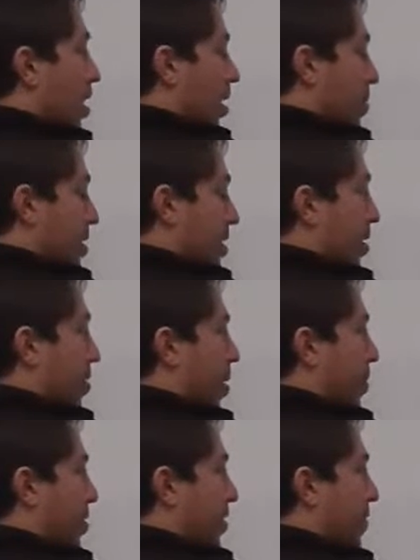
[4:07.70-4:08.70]
Does
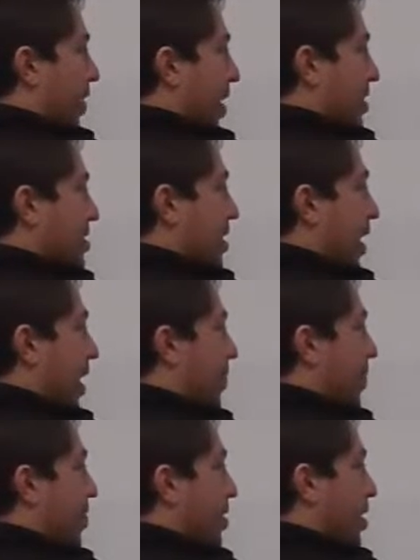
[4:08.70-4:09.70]
anyone remember the fancy
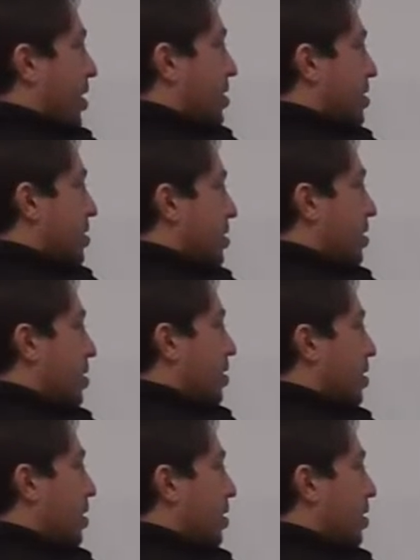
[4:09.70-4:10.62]
name for this?